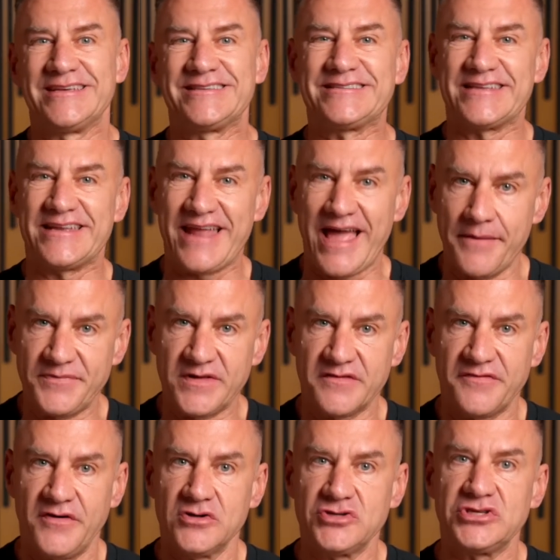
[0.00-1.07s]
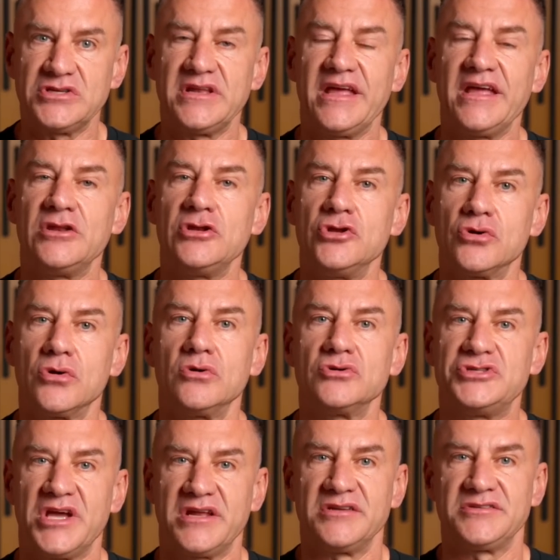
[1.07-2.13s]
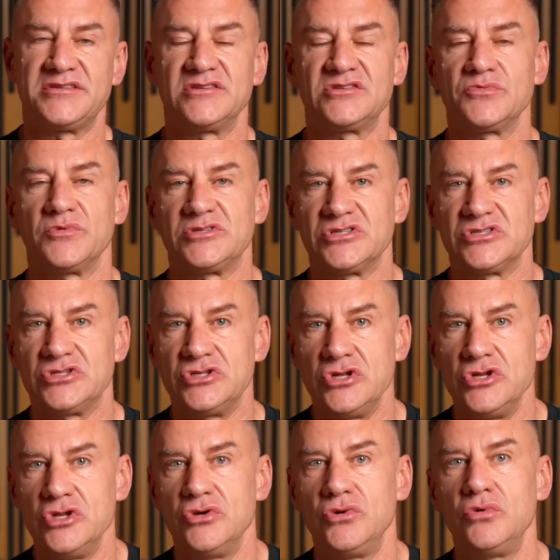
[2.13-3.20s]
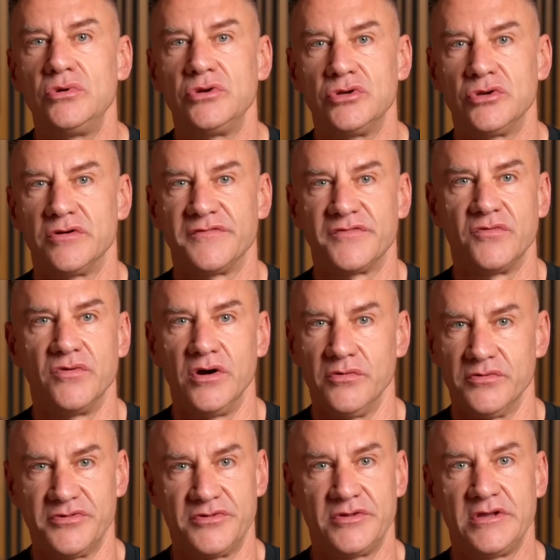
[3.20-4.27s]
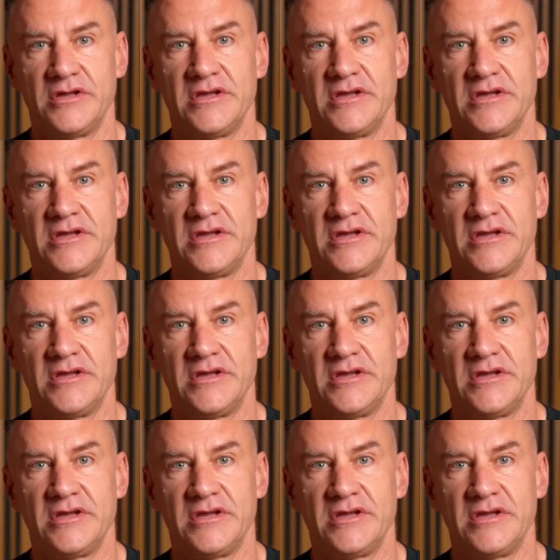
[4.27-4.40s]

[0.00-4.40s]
synaptic function, and neurogenesis, which is new nerve growth.